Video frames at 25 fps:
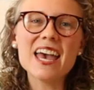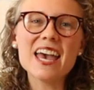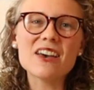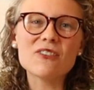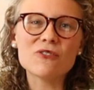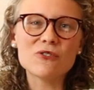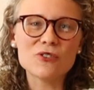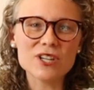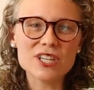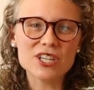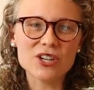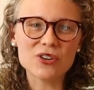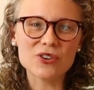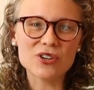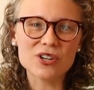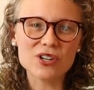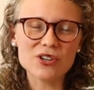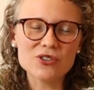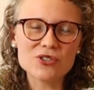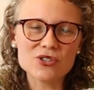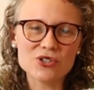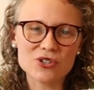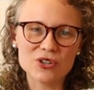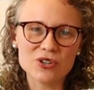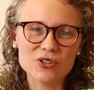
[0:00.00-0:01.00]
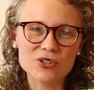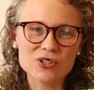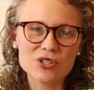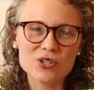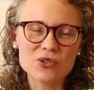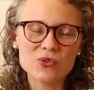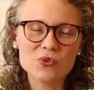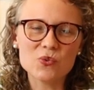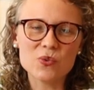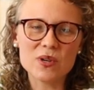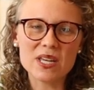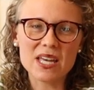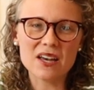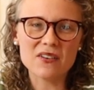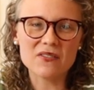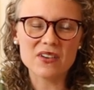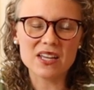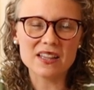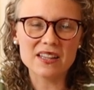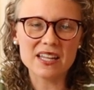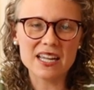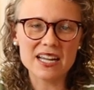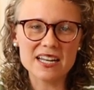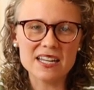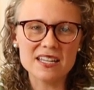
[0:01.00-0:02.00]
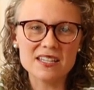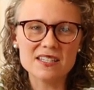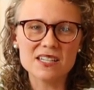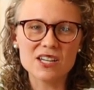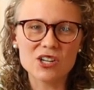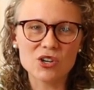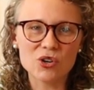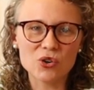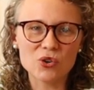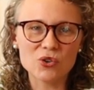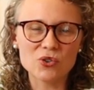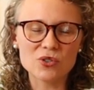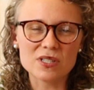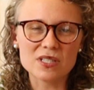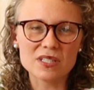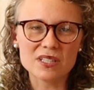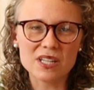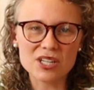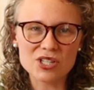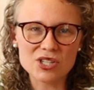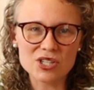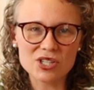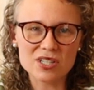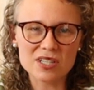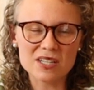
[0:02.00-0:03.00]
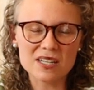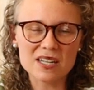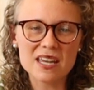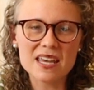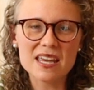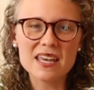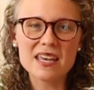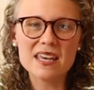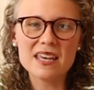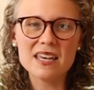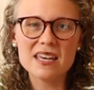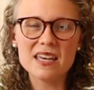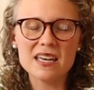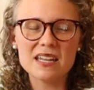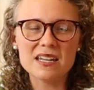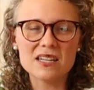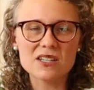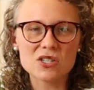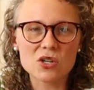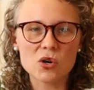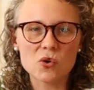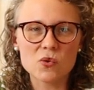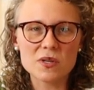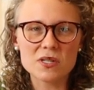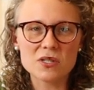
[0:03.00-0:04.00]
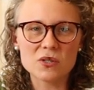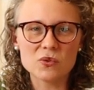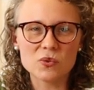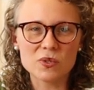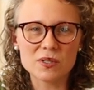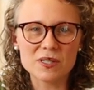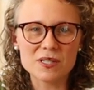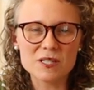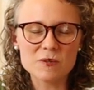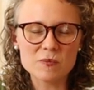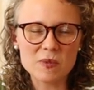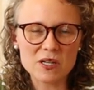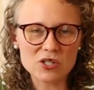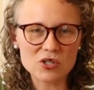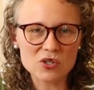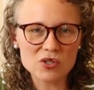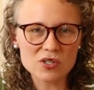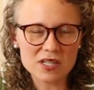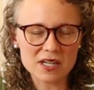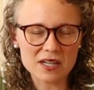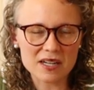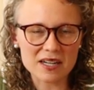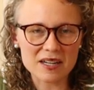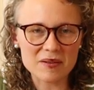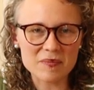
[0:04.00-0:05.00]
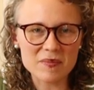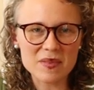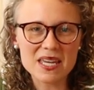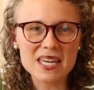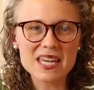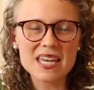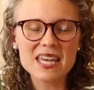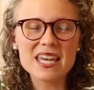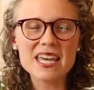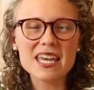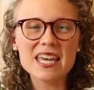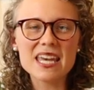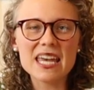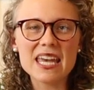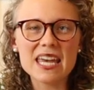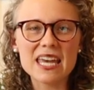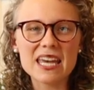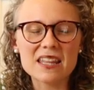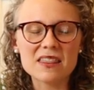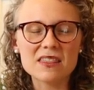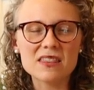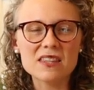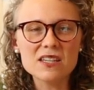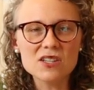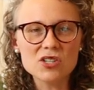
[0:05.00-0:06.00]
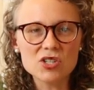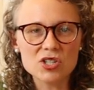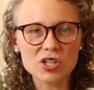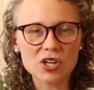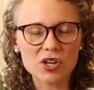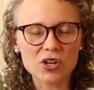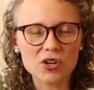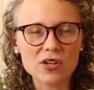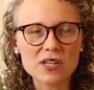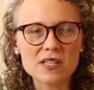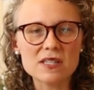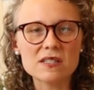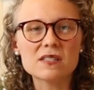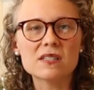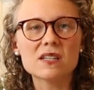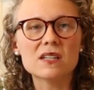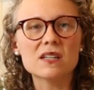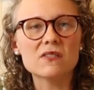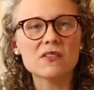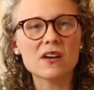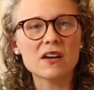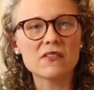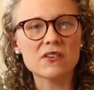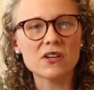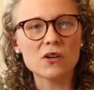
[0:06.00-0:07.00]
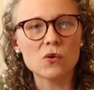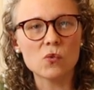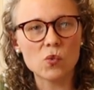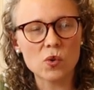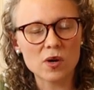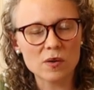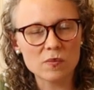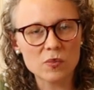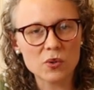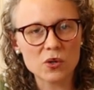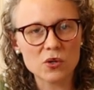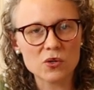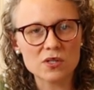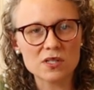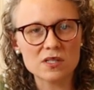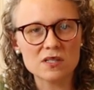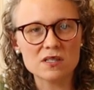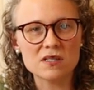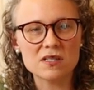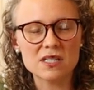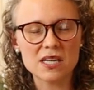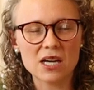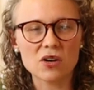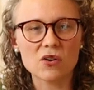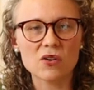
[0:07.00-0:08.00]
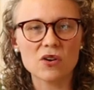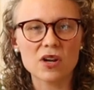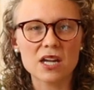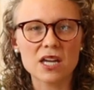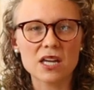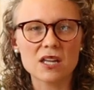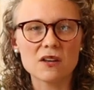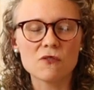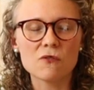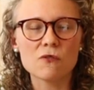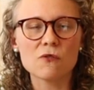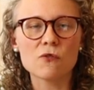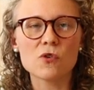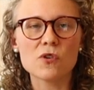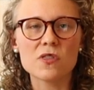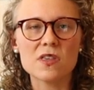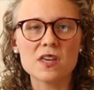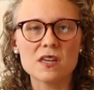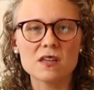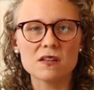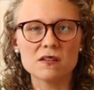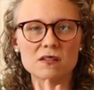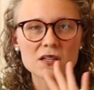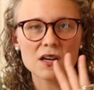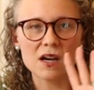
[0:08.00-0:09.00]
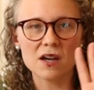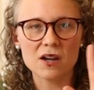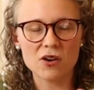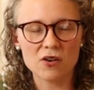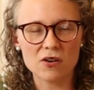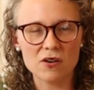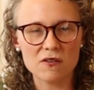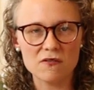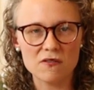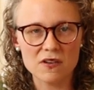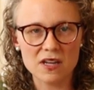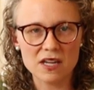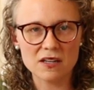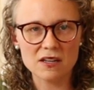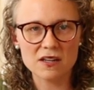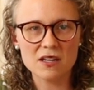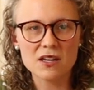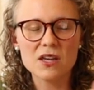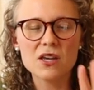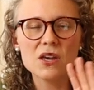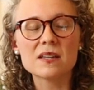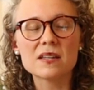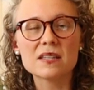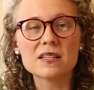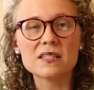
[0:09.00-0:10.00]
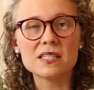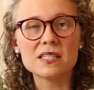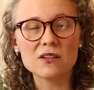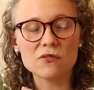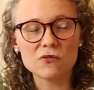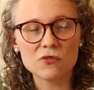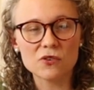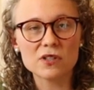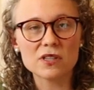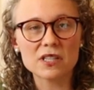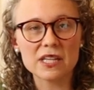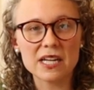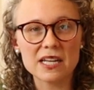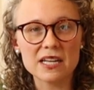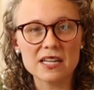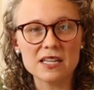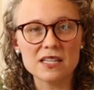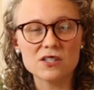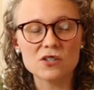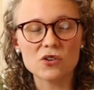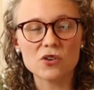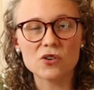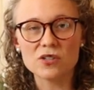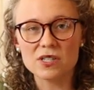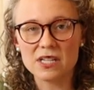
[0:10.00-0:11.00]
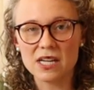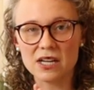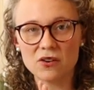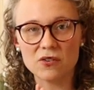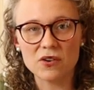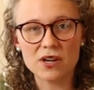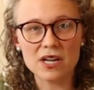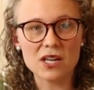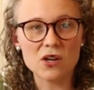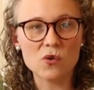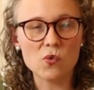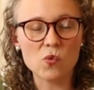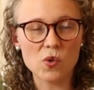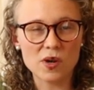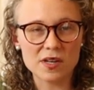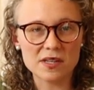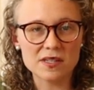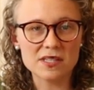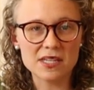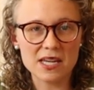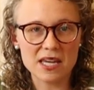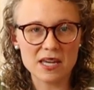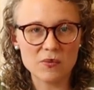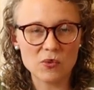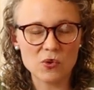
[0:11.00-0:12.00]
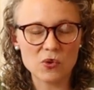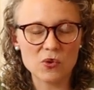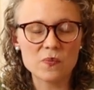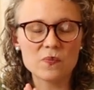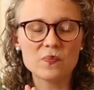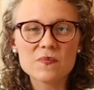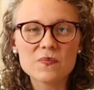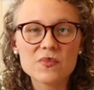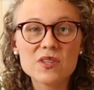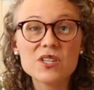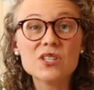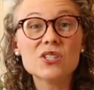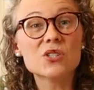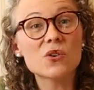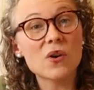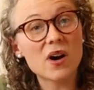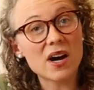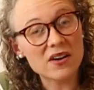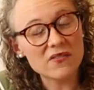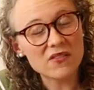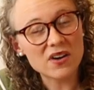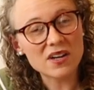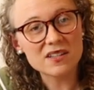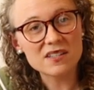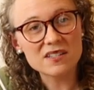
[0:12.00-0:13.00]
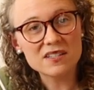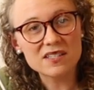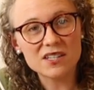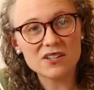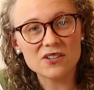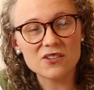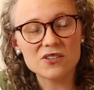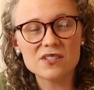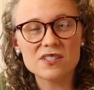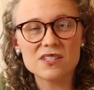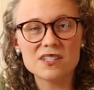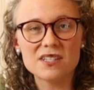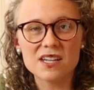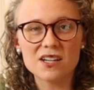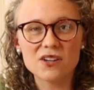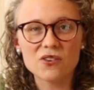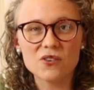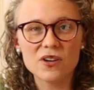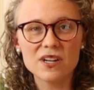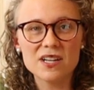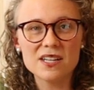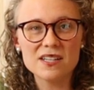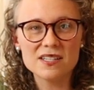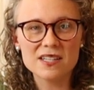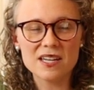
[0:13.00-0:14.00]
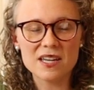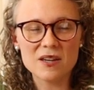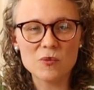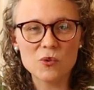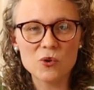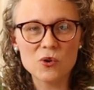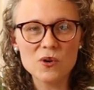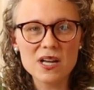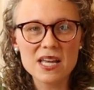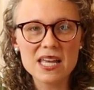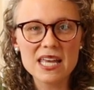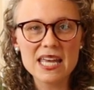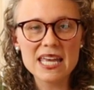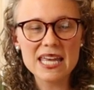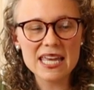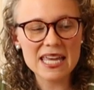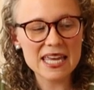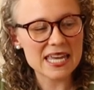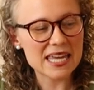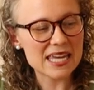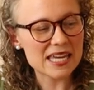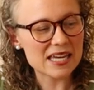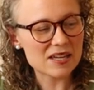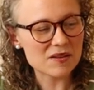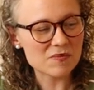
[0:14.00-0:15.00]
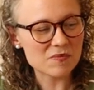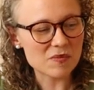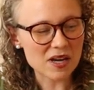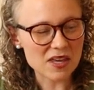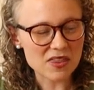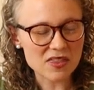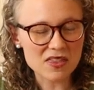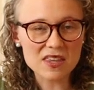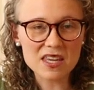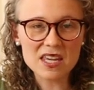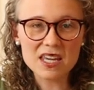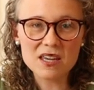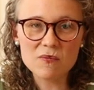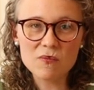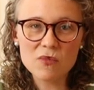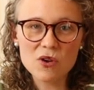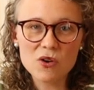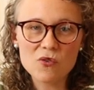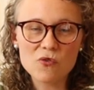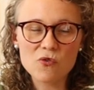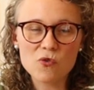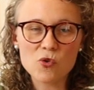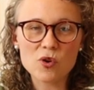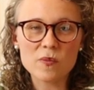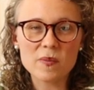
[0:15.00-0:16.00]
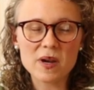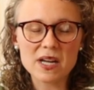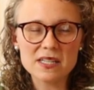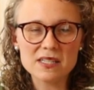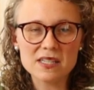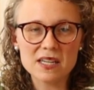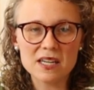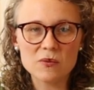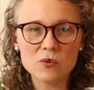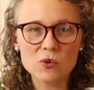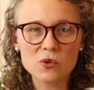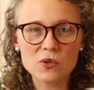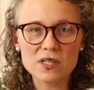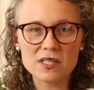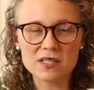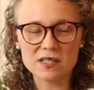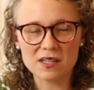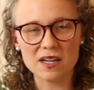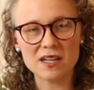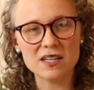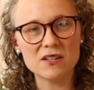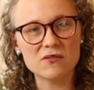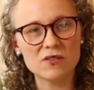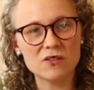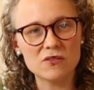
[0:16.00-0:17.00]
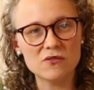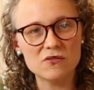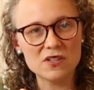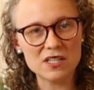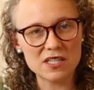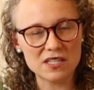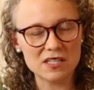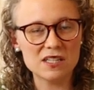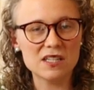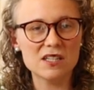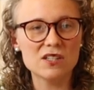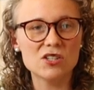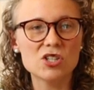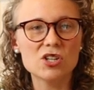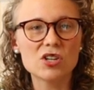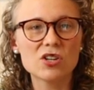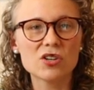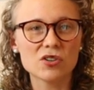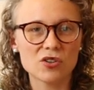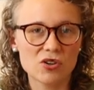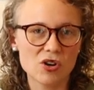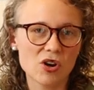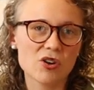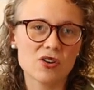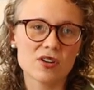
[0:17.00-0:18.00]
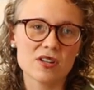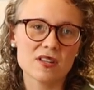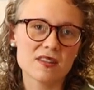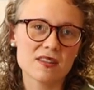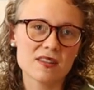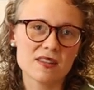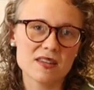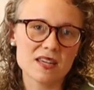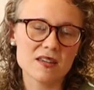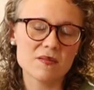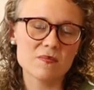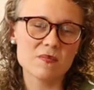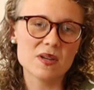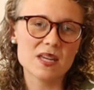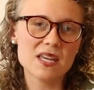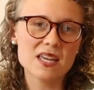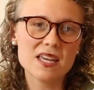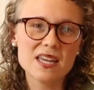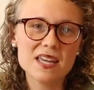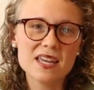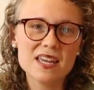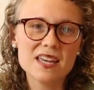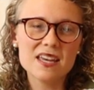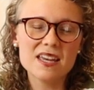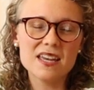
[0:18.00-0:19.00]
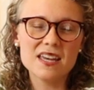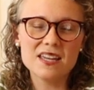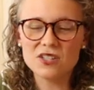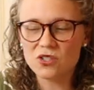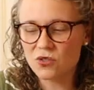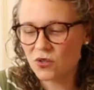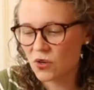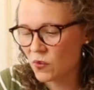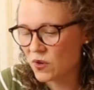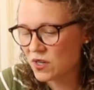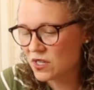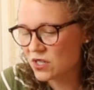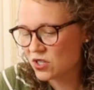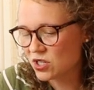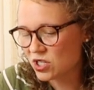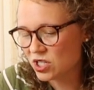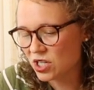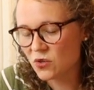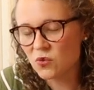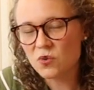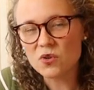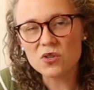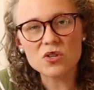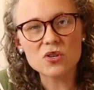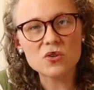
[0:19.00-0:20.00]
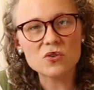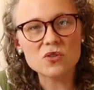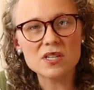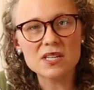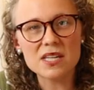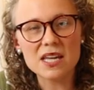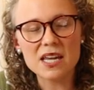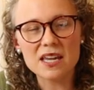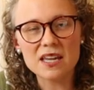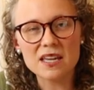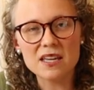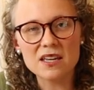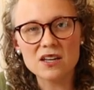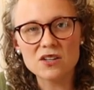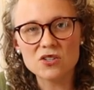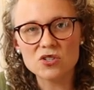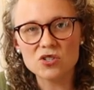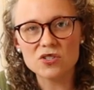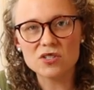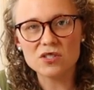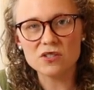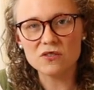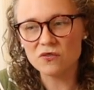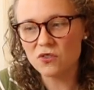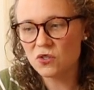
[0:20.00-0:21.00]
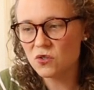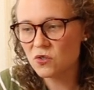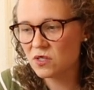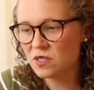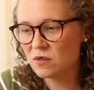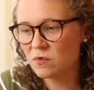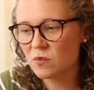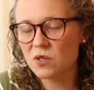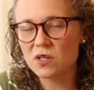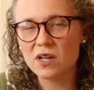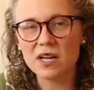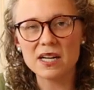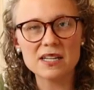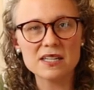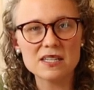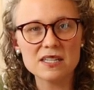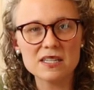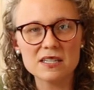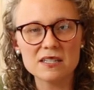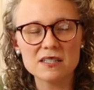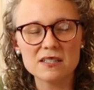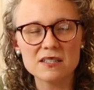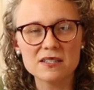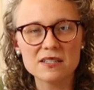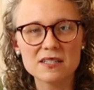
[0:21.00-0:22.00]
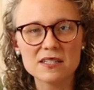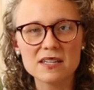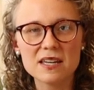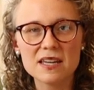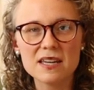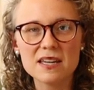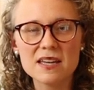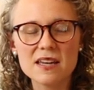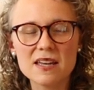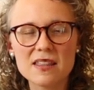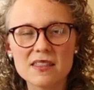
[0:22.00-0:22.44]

Every year at our church, we have a ladies' and girls' luncheon, and it's always a really special time. And this year, instead of having one person decorate for the entire event, different ladies are decorating one table. So I volunteered to decorate a table, and my theme for my table is kind of a vintage garden theme. And so I want to share with you today just a few simple ideas.